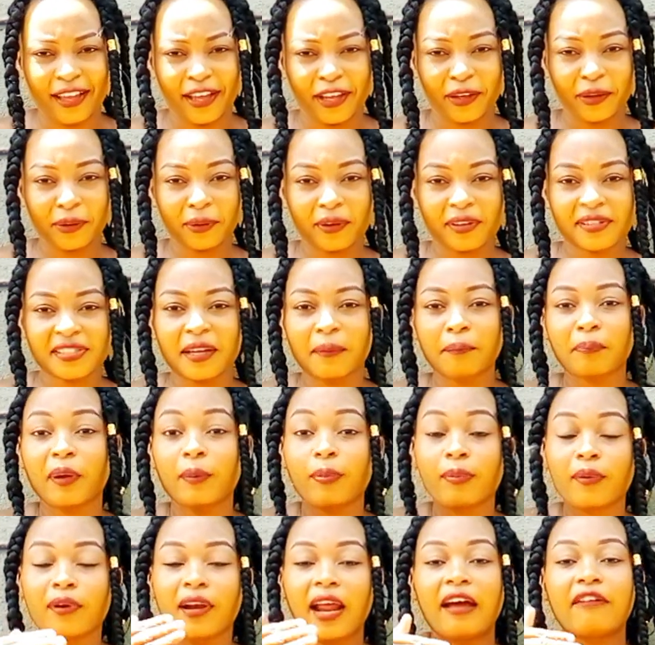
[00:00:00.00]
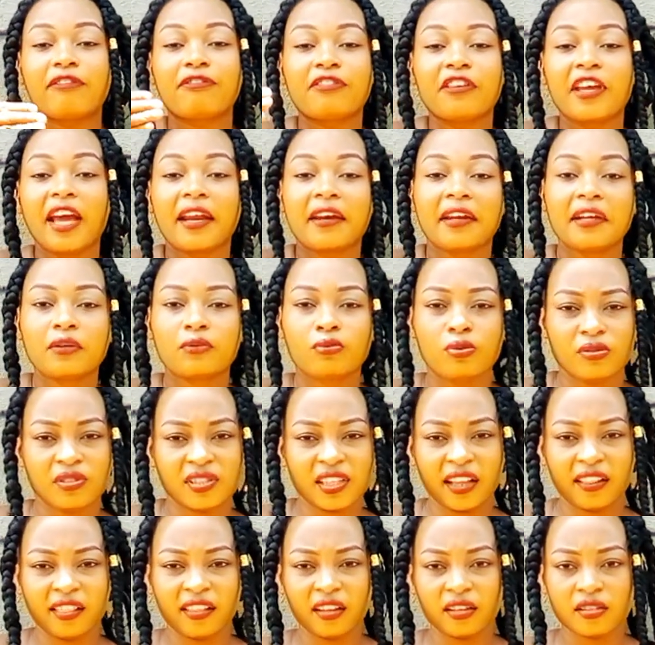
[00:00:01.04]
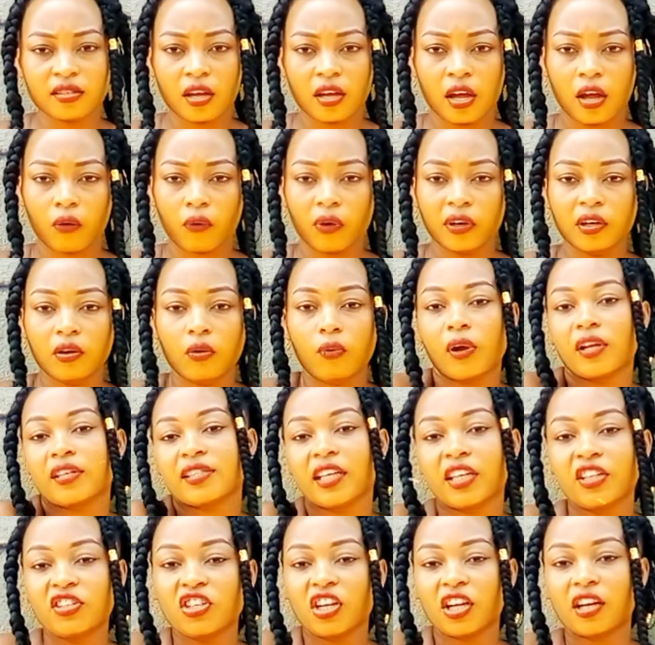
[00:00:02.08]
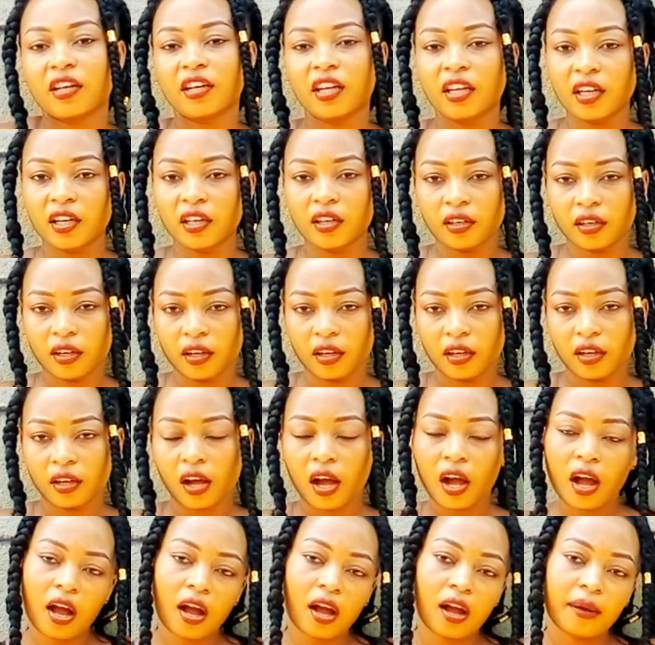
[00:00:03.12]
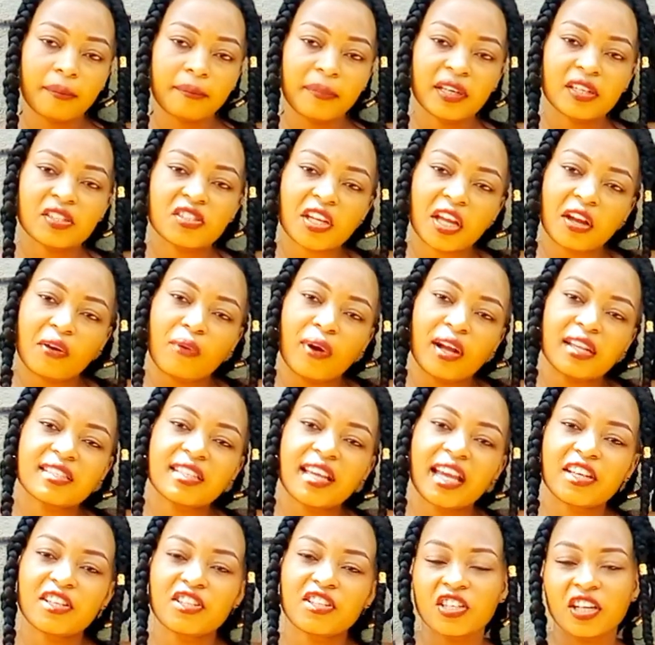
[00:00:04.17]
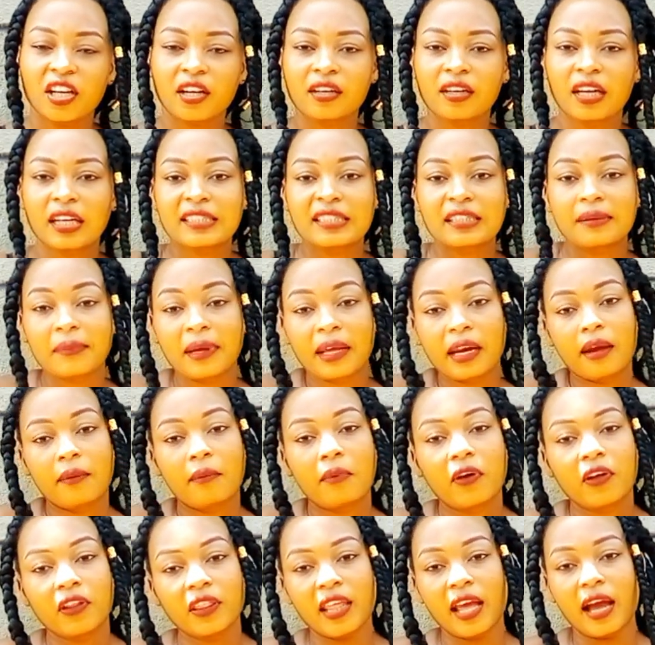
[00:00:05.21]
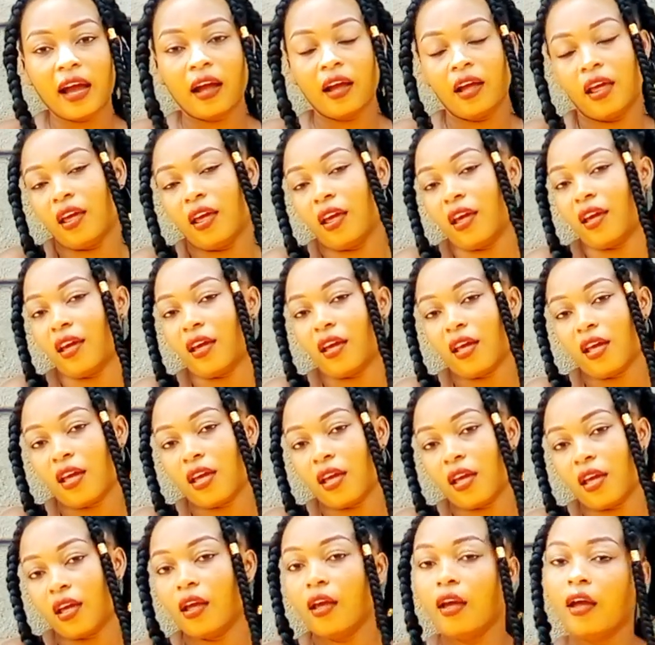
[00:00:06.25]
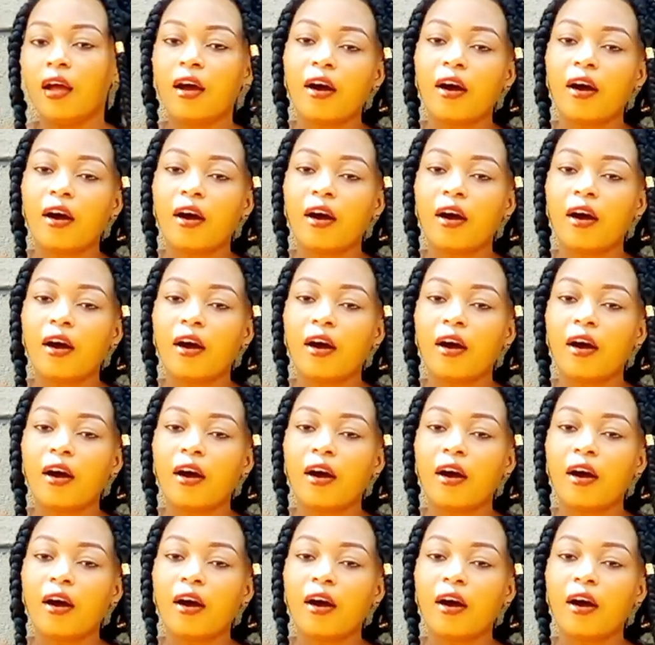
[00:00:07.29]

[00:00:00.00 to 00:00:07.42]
You know, some people are fearing to say this. Kwani kwa side chick nini? Oh, mishe kwa side chick. Nasi mara moja. Hey.